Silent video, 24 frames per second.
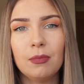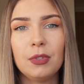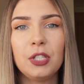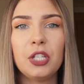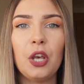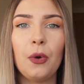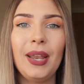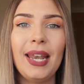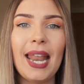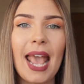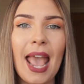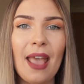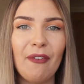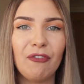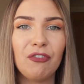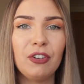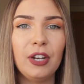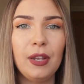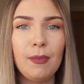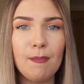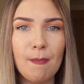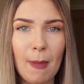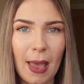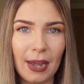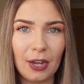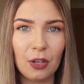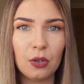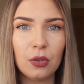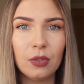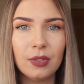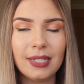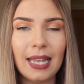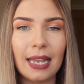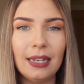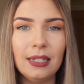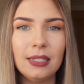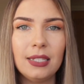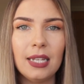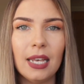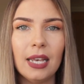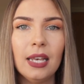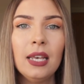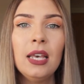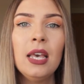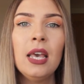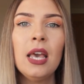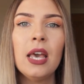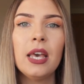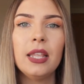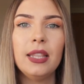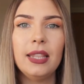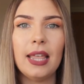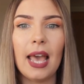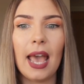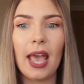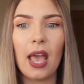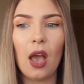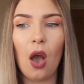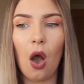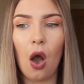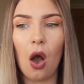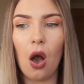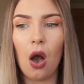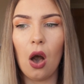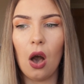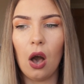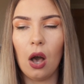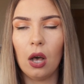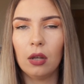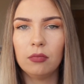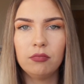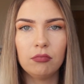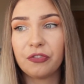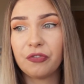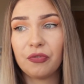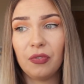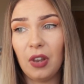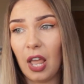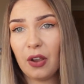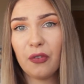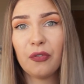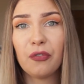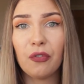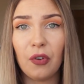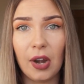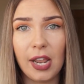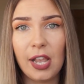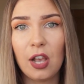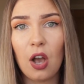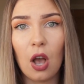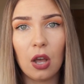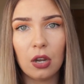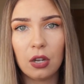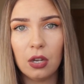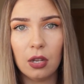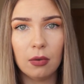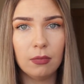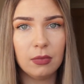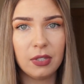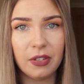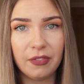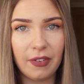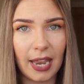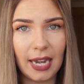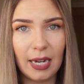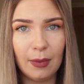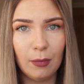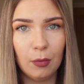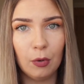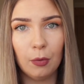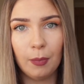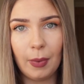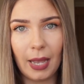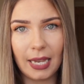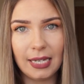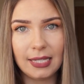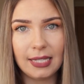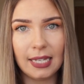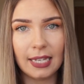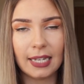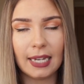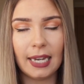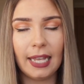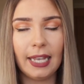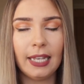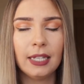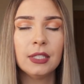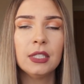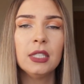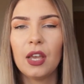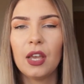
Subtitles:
So, in every medical center, there are like free condoms available, basically.